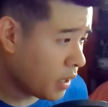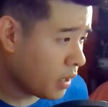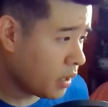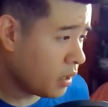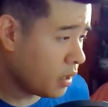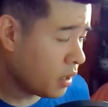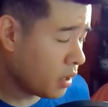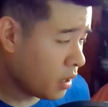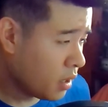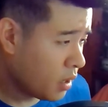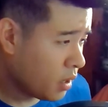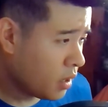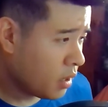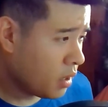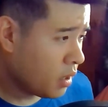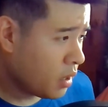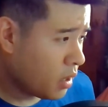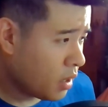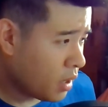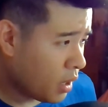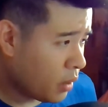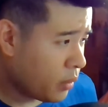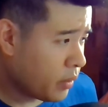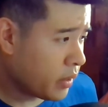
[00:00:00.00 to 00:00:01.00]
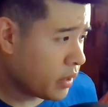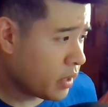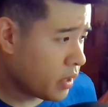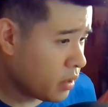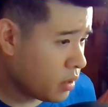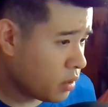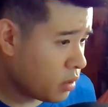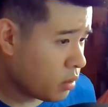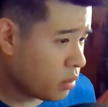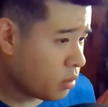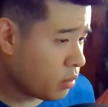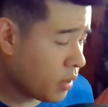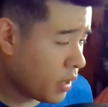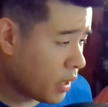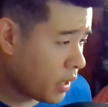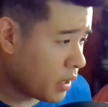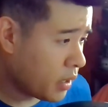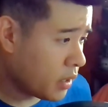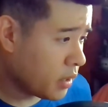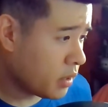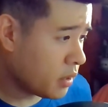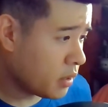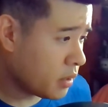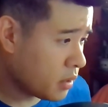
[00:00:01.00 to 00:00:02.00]
I wanna kiss your
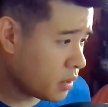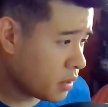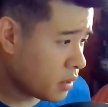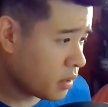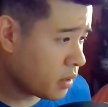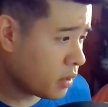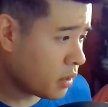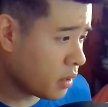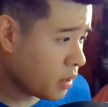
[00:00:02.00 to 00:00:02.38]
eyes.